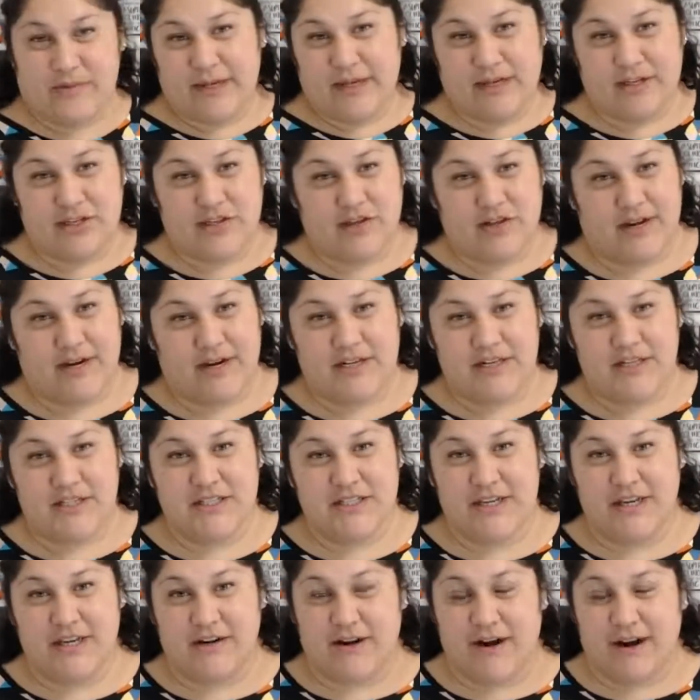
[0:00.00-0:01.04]
media
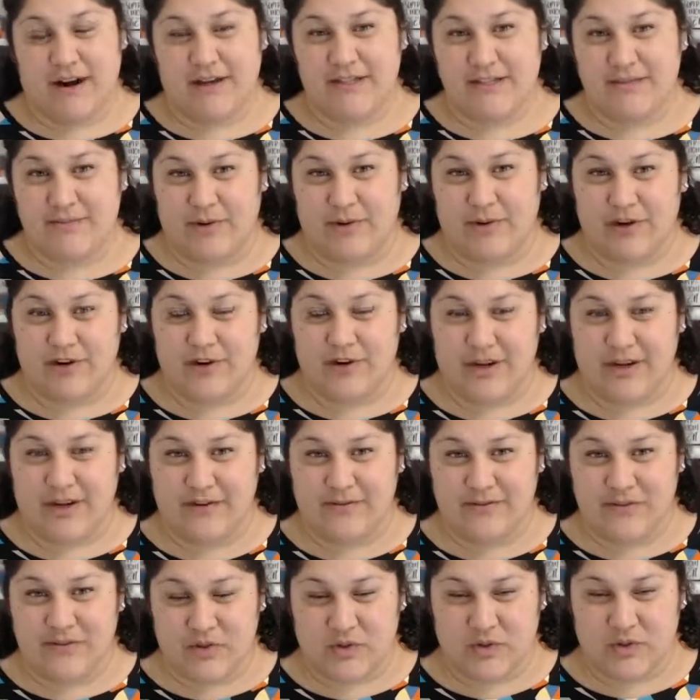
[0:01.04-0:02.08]
strategist here at Smart
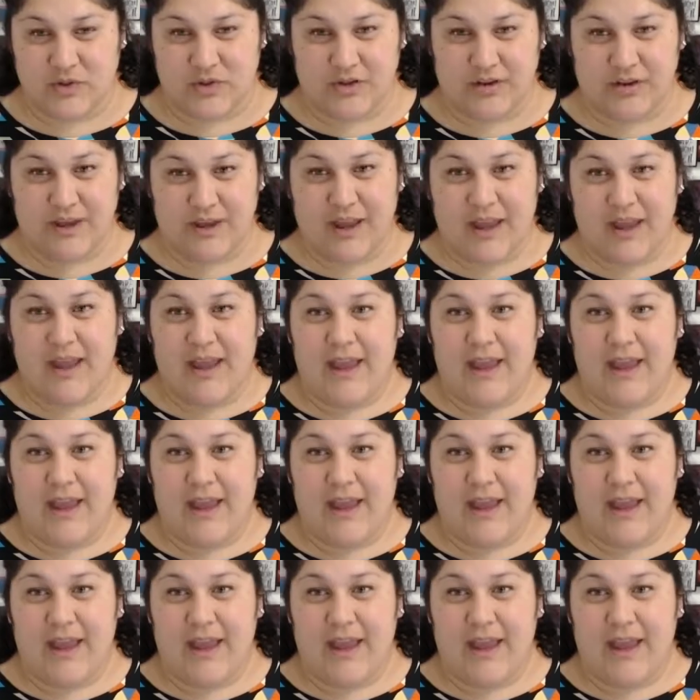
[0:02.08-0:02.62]
Creative Social,